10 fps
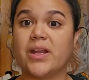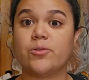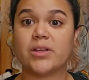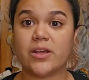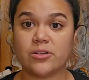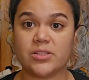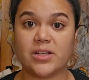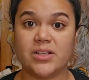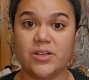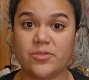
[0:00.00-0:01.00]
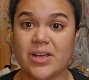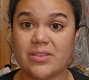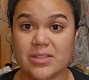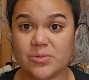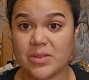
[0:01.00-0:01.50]
would get her done, if not
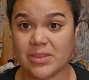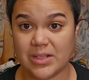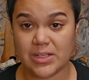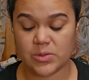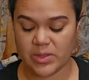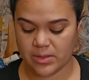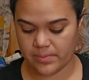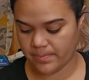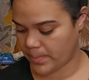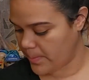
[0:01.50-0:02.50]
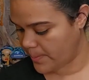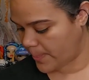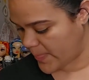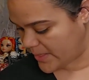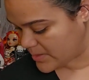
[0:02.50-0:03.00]
this month, then next month.
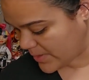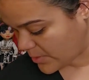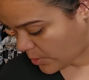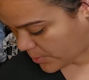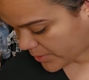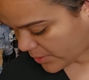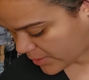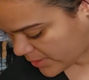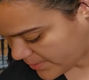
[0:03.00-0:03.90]
That is my goal with her.